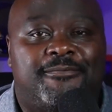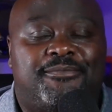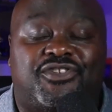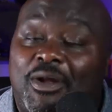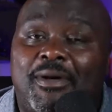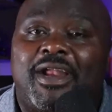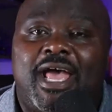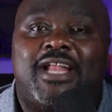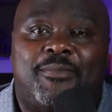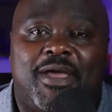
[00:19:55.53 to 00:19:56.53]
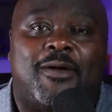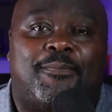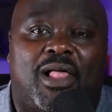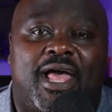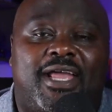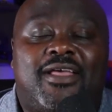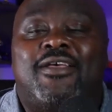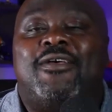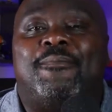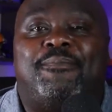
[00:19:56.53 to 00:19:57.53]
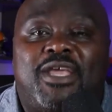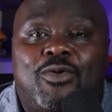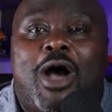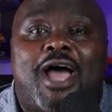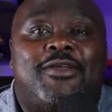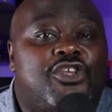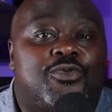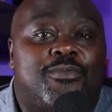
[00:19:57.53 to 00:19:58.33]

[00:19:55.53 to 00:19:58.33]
Somebody had to make a play. BYU